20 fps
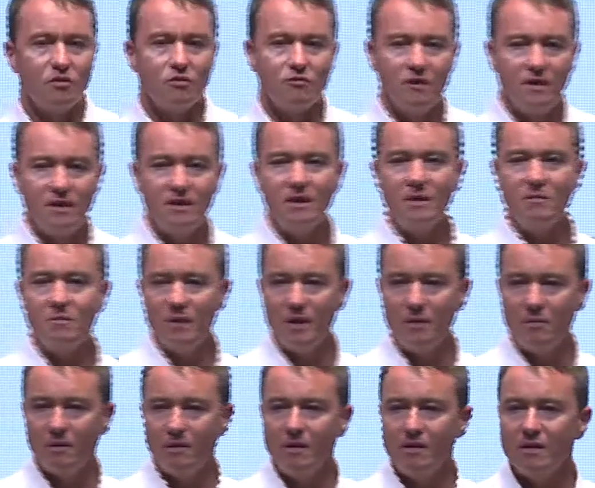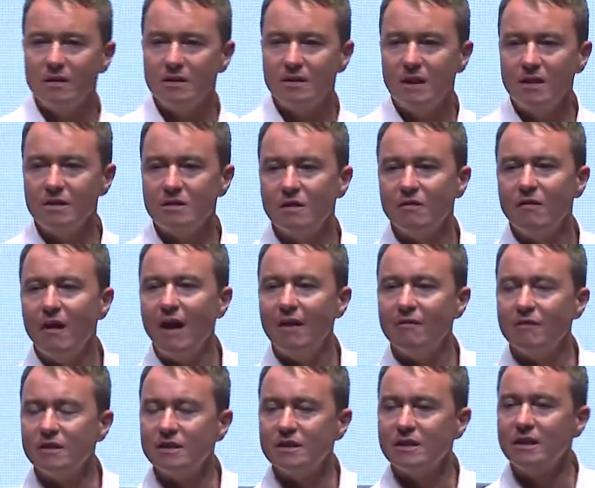treating people in the sense of I
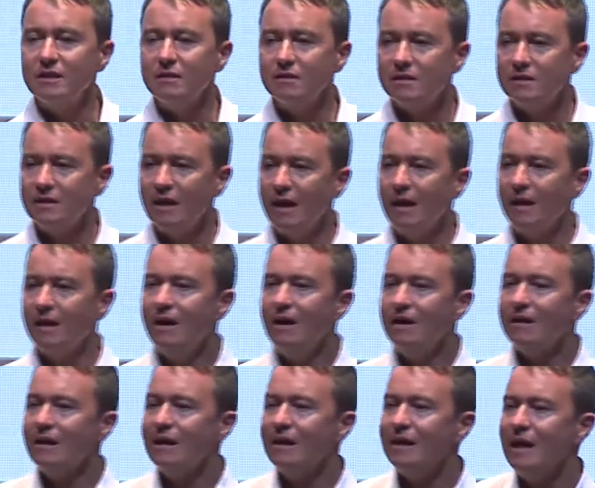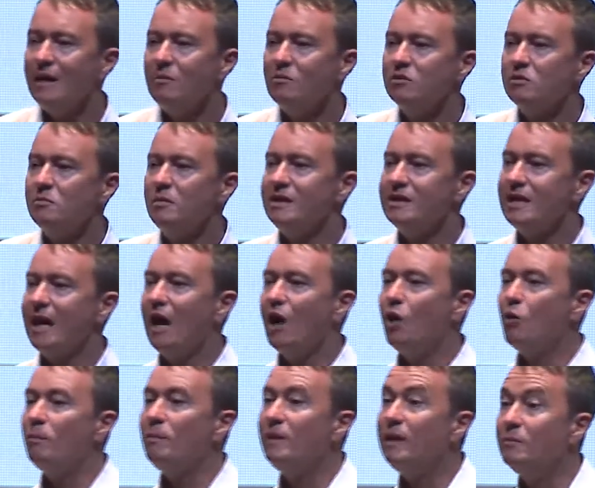have a skill set that enables me to
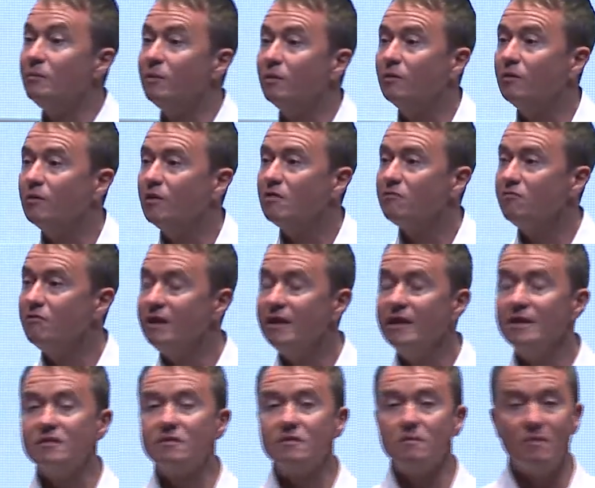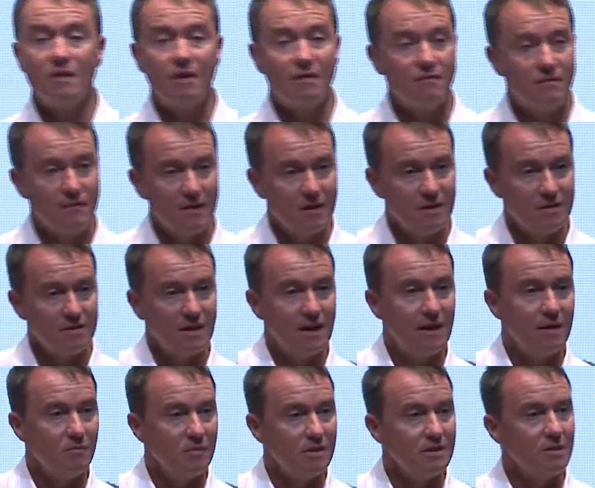help people release from their fears, their
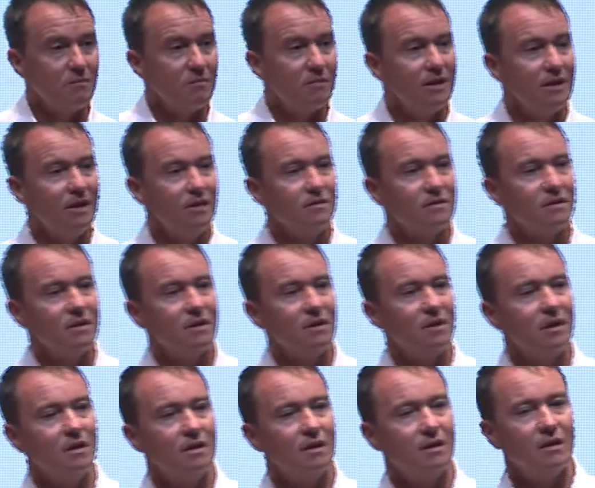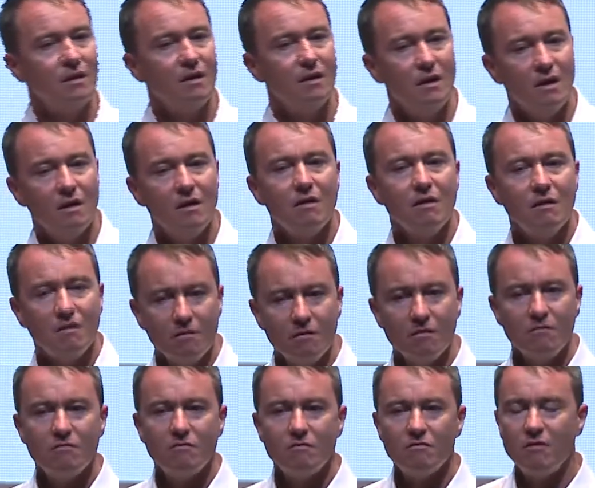limiting beliefs,
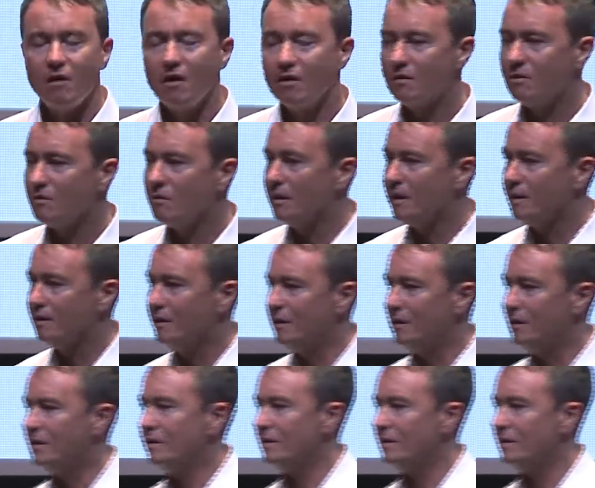rather quickly.